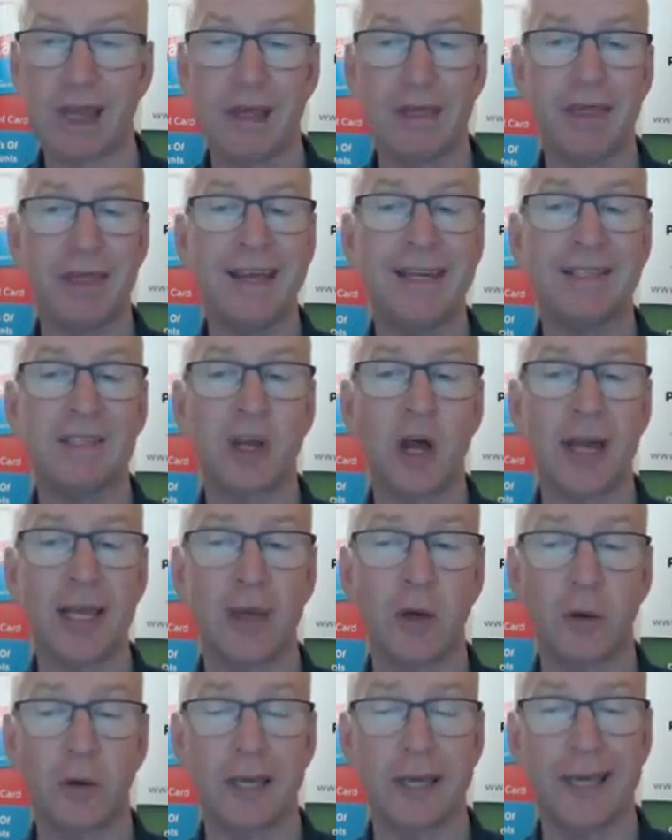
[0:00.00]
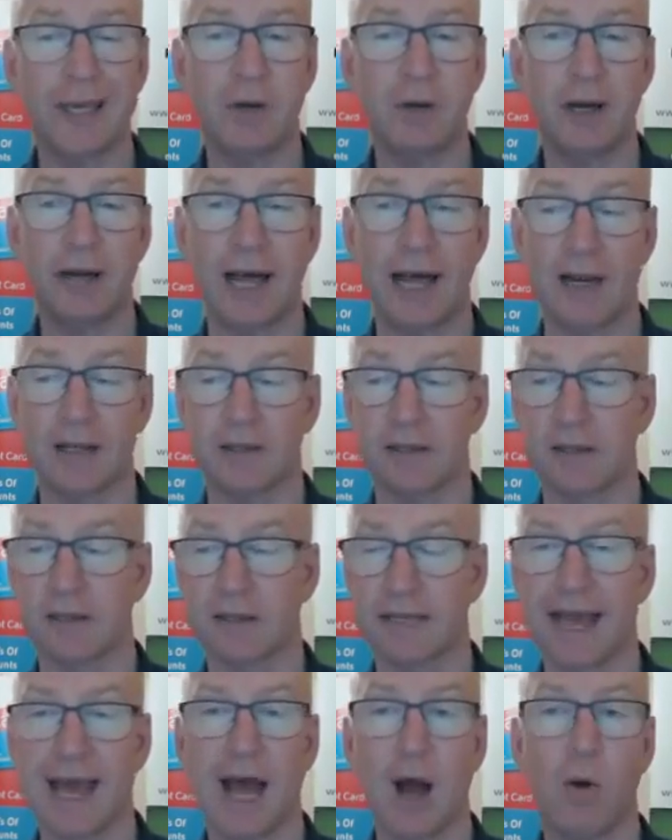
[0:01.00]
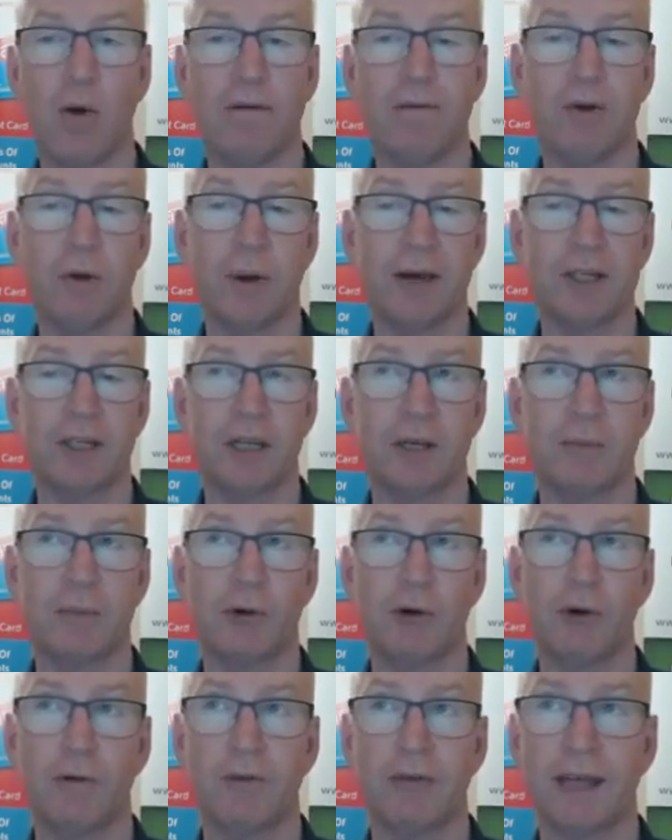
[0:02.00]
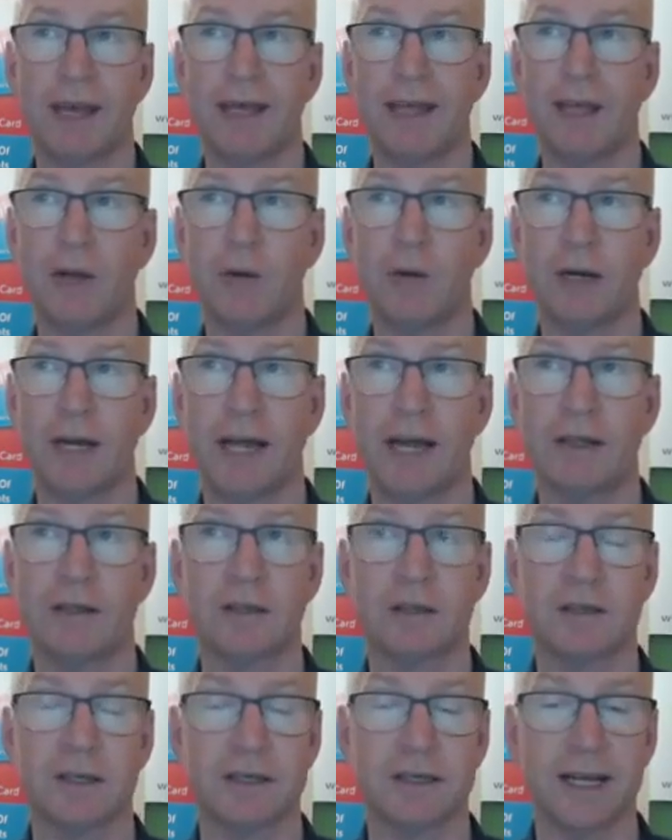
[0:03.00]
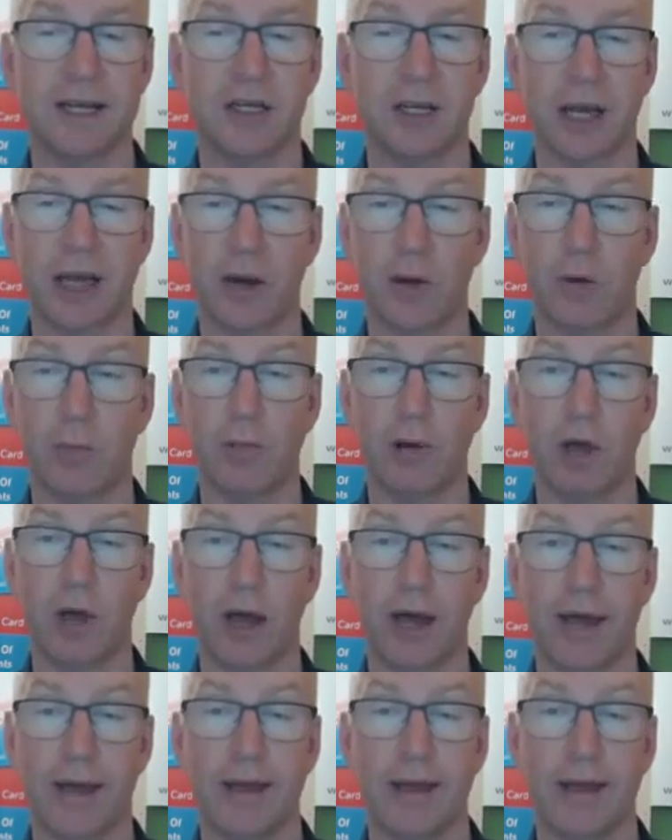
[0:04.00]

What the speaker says: Things like your yield analysis. How have you actually proven that yield analysis is actually going to apply?